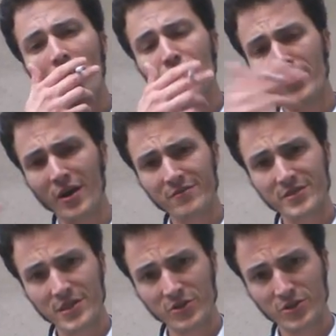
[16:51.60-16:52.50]
You're not even
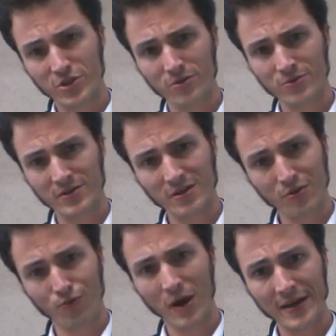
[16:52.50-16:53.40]
teaching children
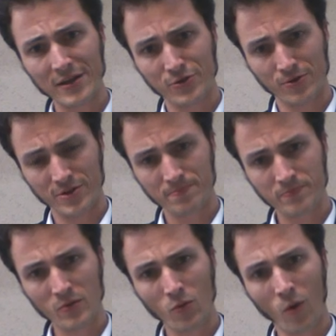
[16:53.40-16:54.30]
the right answers
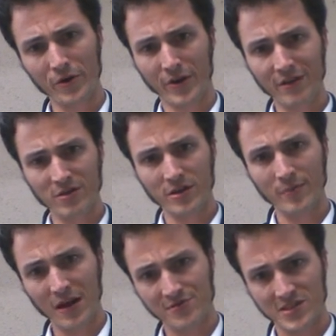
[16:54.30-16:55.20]
while you're giving them
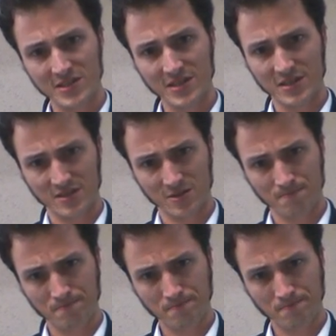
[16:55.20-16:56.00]
F's and D's.